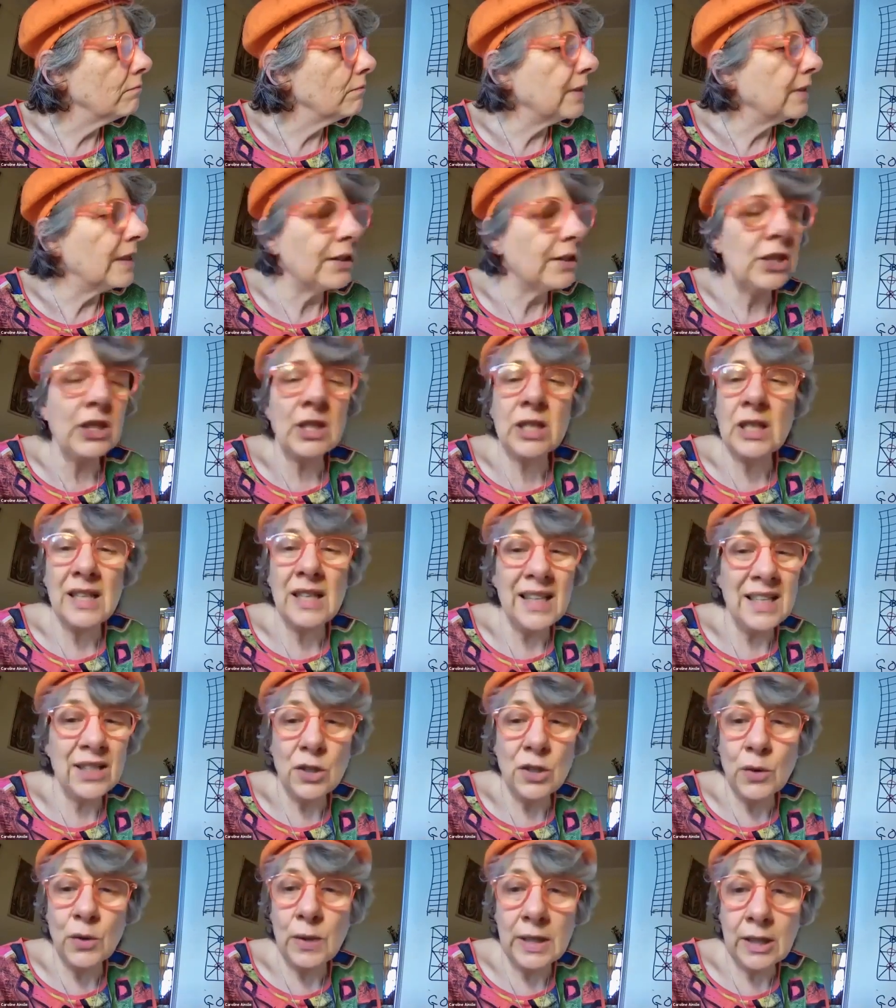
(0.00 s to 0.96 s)
just
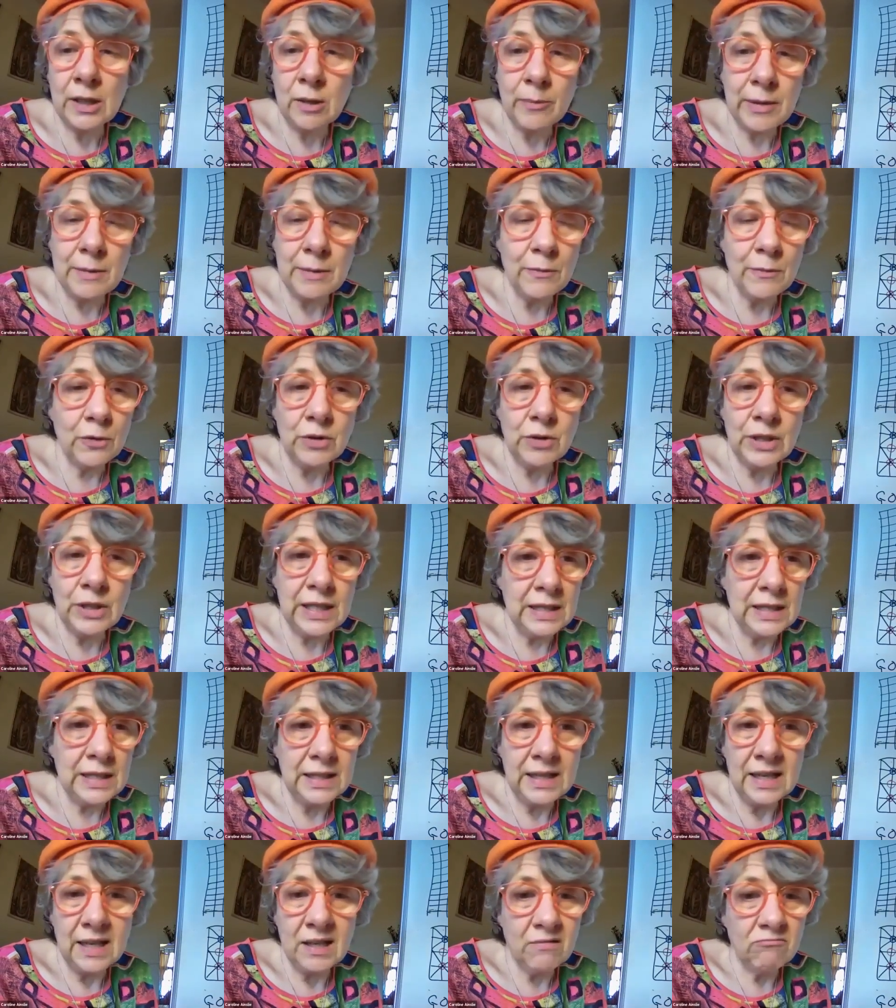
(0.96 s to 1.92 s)
into a little bit more
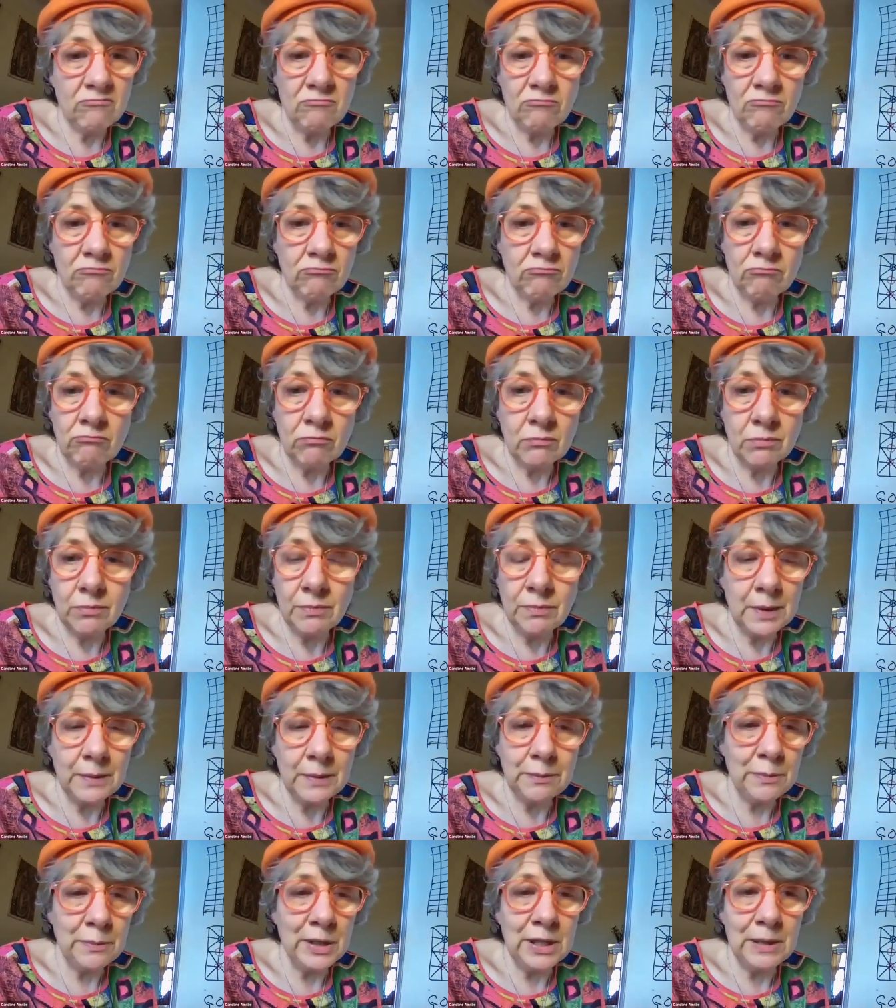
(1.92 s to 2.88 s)
detail
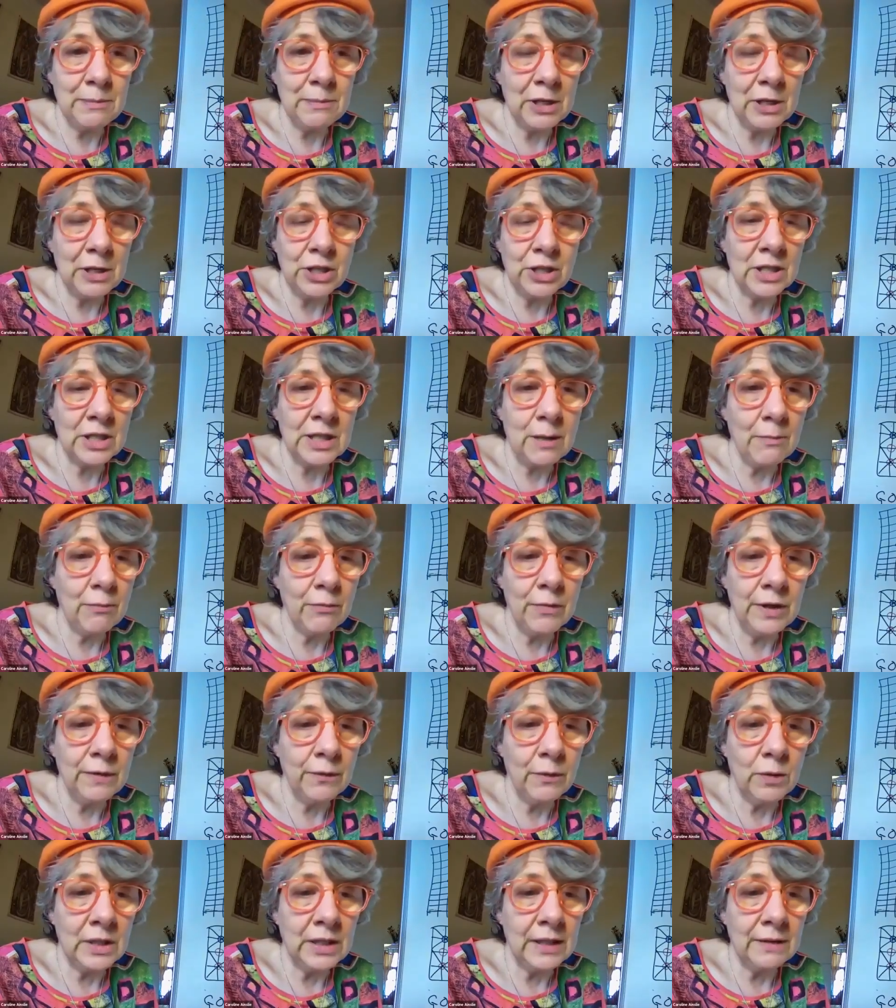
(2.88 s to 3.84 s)
pretty much a summary
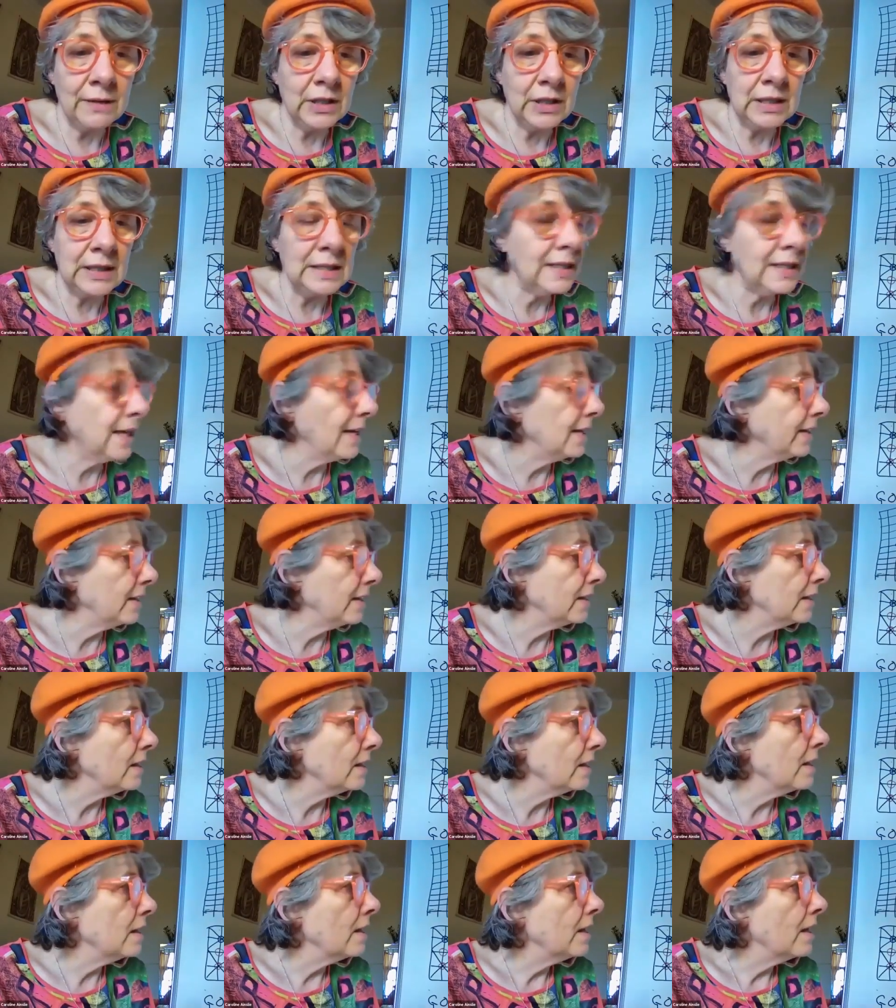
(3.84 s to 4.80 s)
of what I've just said.
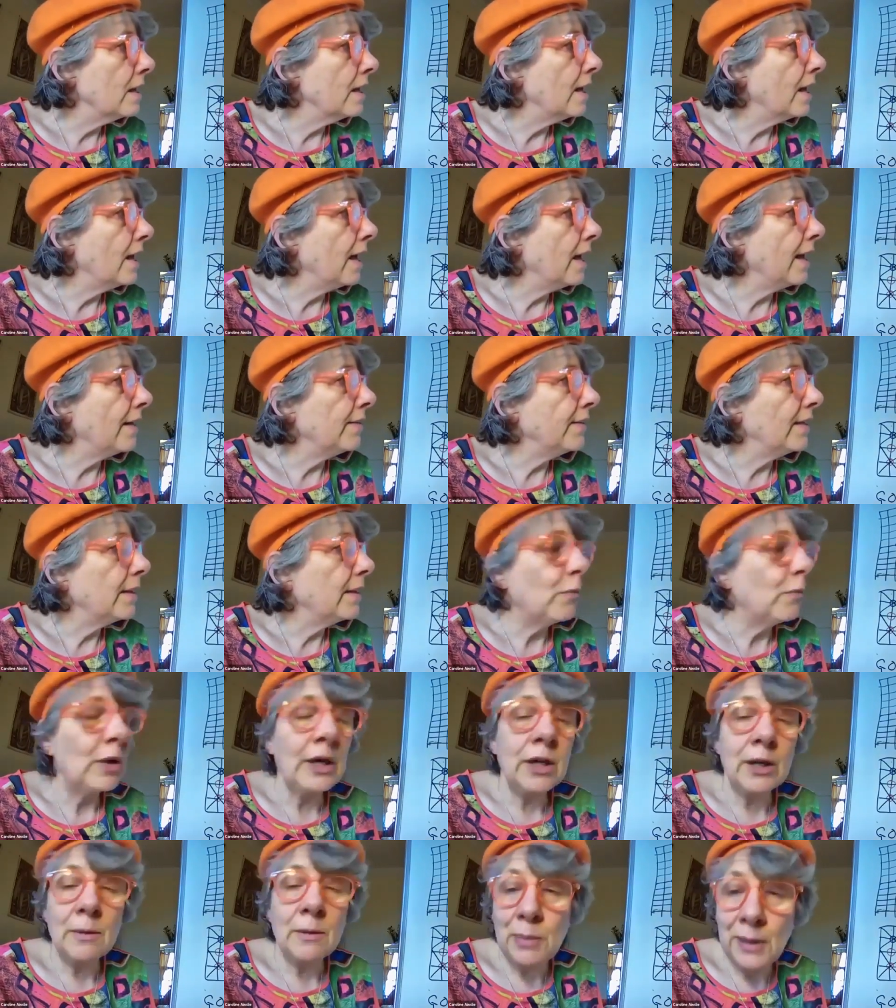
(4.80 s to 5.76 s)
And then
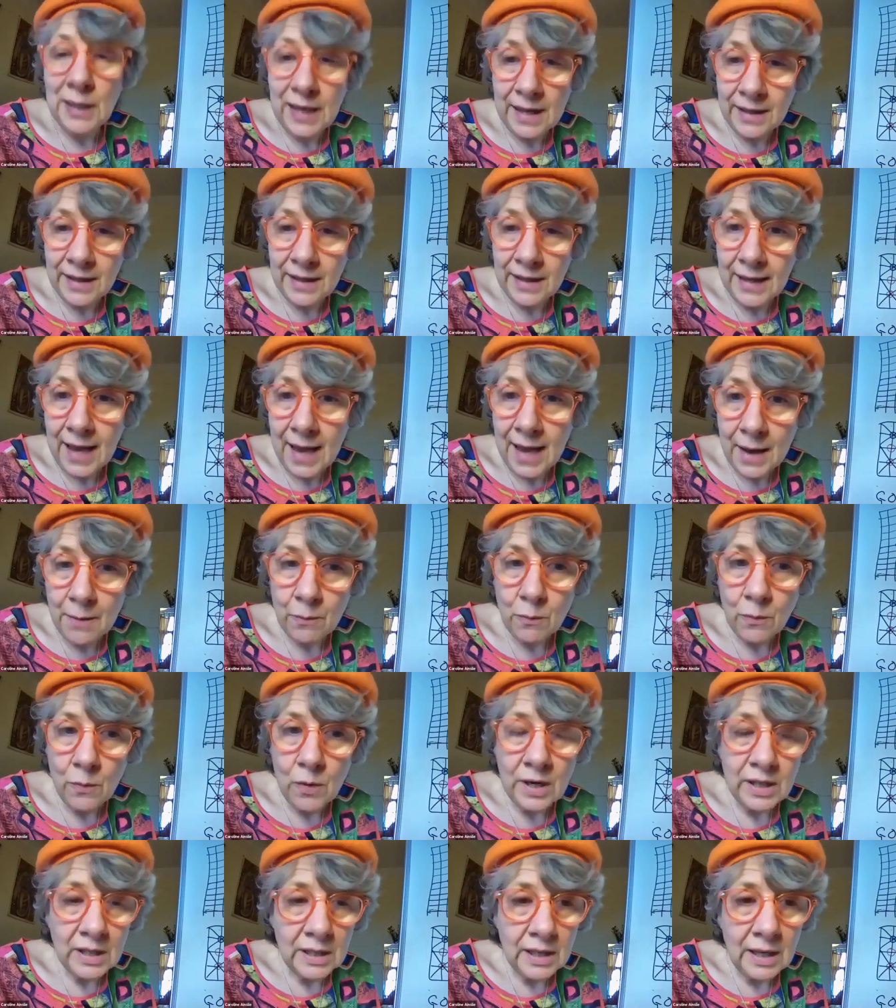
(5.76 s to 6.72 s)
we're going to play the game
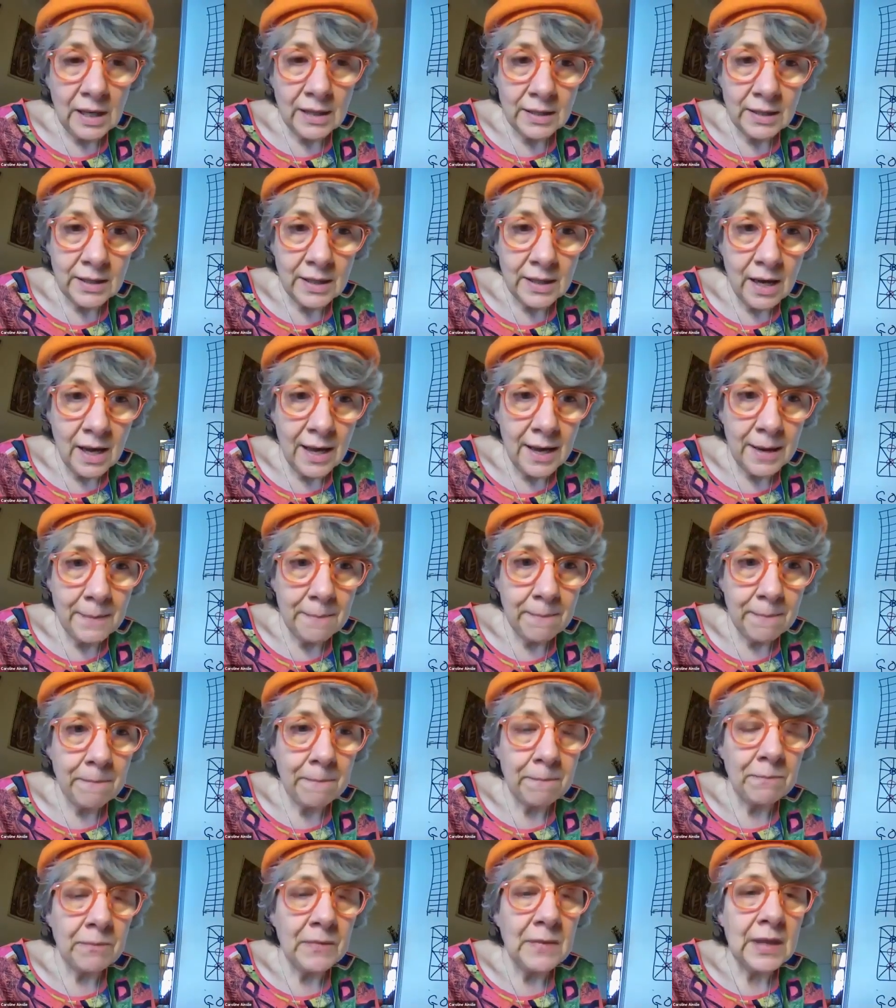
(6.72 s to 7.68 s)
one last time.
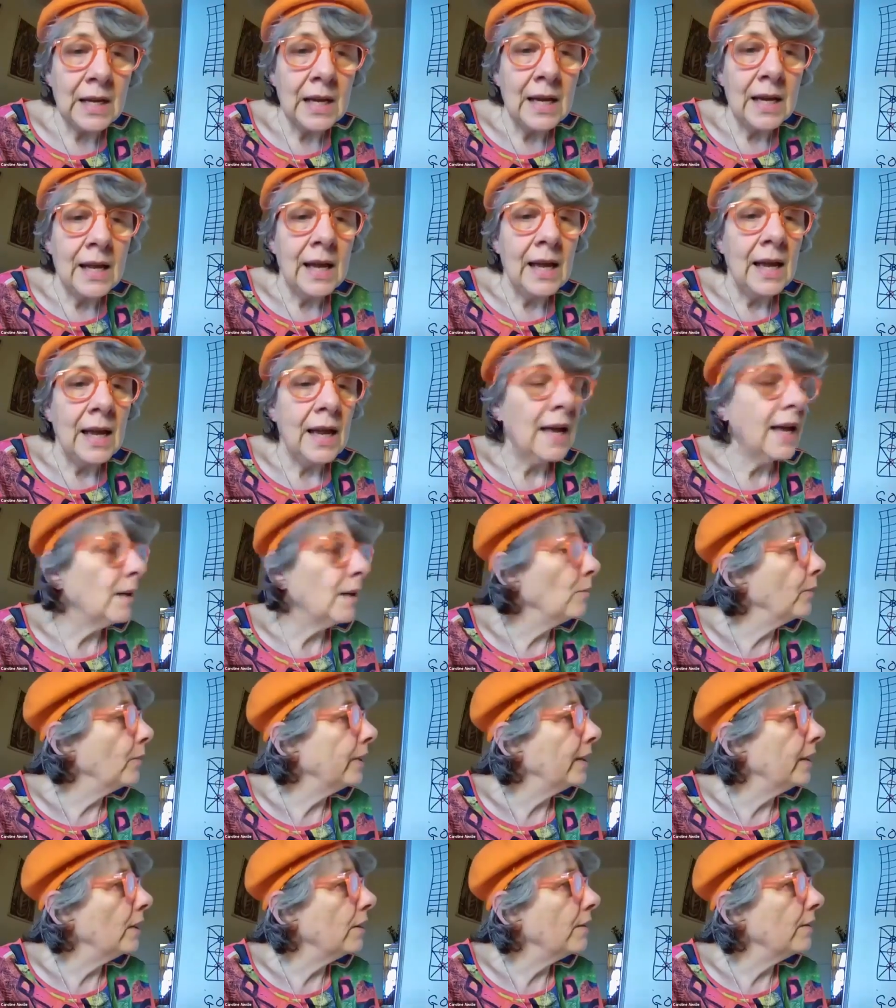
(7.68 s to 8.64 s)
And
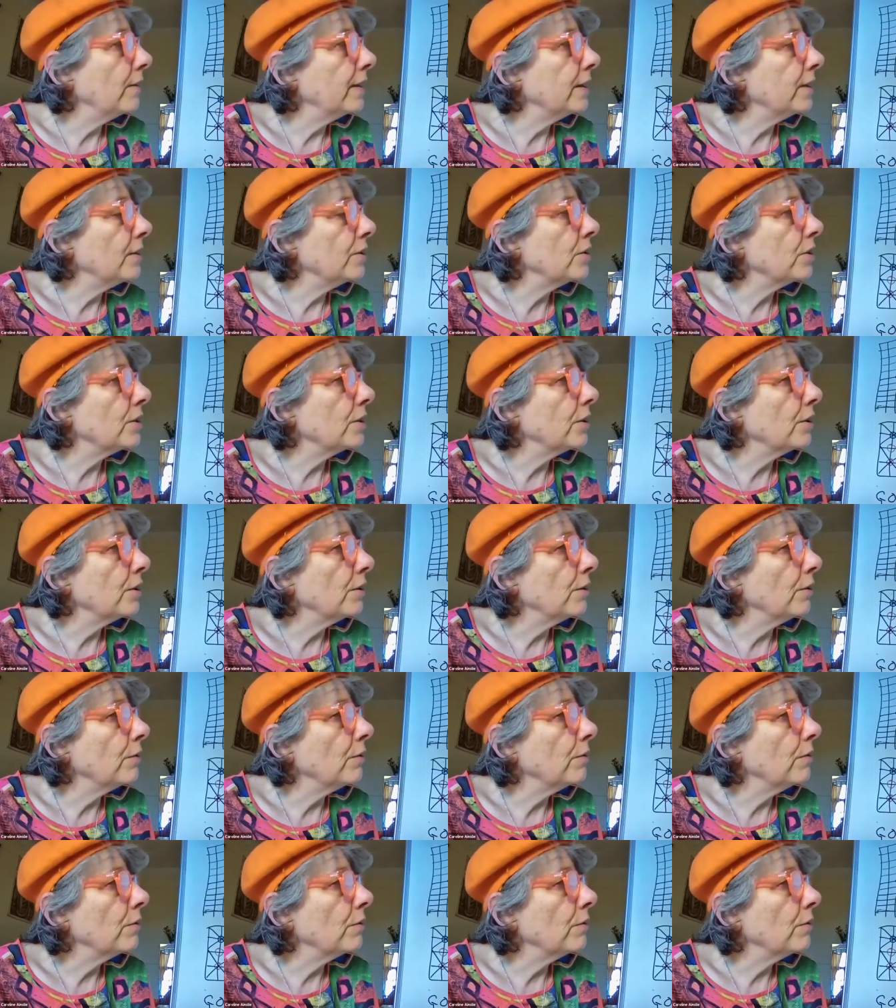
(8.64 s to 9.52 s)
we're going to